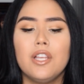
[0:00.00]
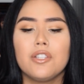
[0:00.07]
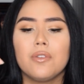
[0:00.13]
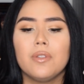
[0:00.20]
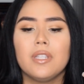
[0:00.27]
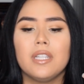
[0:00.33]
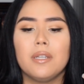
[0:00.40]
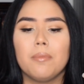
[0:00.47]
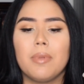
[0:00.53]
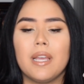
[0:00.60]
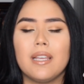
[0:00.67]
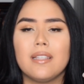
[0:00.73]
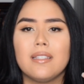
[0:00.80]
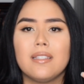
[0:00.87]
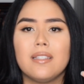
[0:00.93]
So in the
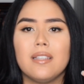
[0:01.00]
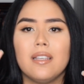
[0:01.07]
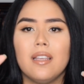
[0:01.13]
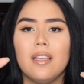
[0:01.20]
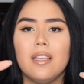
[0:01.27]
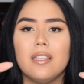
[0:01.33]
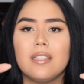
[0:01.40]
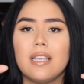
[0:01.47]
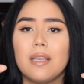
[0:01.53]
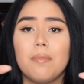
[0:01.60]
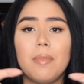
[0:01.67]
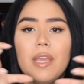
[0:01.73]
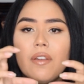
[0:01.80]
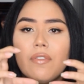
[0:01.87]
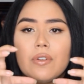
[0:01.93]
Depends, it's like
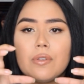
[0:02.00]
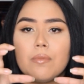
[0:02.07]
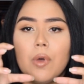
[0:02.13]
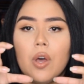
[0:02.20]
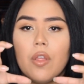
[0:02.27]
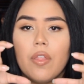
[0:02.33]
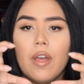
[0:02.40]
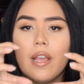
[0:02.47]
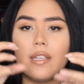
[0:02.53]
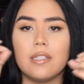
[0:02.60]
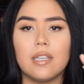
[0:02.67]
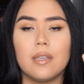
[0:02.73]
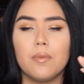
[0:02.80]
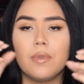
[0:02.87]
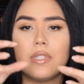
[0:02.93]
made for small thighs.
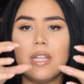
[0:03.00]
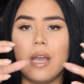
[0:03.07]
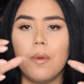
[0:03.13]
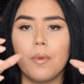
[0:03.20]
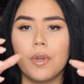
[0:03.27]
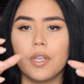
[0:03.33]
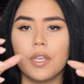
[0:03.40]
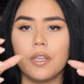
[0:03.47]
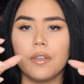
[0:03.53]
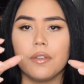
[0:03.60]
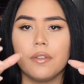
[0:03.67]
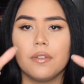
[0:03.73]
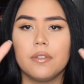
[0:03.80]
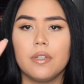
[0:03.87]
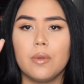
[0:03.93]
Like, it was not working.
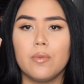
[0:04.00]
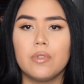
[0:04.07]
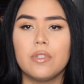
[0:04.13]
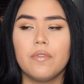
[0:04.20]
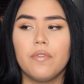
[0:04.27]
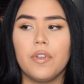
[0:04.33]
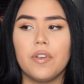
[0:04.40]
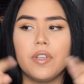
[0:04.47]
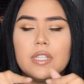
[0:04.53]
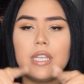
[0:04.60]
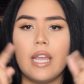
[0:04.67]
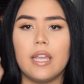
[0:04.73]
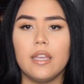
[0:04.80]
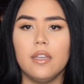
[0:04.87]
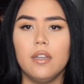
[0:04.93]
It was very
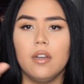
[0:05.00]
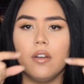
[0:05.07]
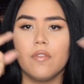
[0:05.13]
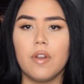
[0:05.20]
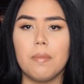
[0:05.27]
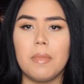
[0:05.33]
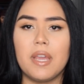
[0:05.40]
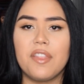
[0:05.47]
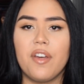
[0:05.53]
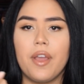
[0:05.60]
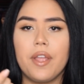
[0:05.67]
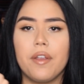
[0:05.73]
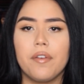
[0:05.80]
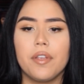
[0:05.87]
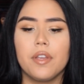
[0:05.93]
tight around my
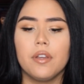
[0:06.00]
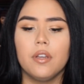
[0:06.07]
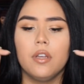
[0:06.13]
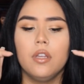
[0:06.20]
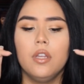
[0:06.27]
thigh area.